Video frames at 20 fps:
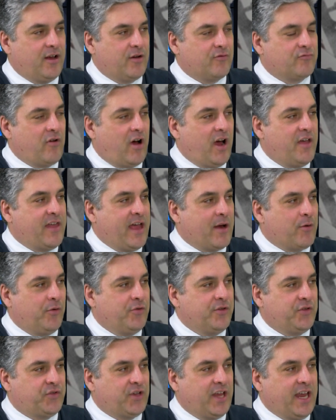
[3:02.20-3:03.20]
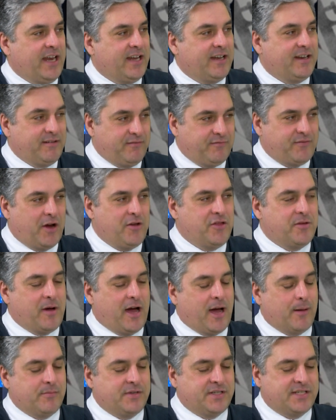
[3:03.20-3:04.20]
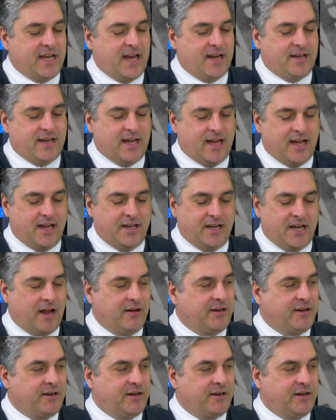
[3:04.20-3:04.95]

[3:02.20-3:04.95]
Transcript: right there on the scene. Phoned them up and said, uh, you know,